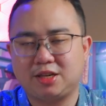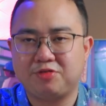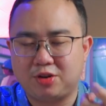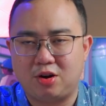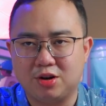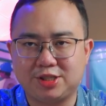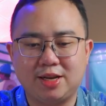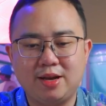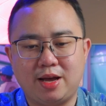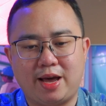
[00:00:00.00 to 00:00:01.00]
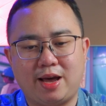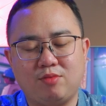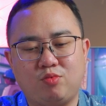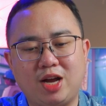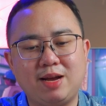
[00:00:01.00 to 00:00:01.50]
of course,
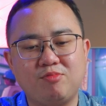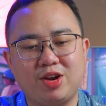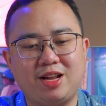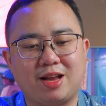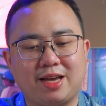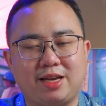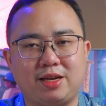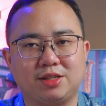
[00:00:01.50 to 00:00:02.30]
and what I'm really liking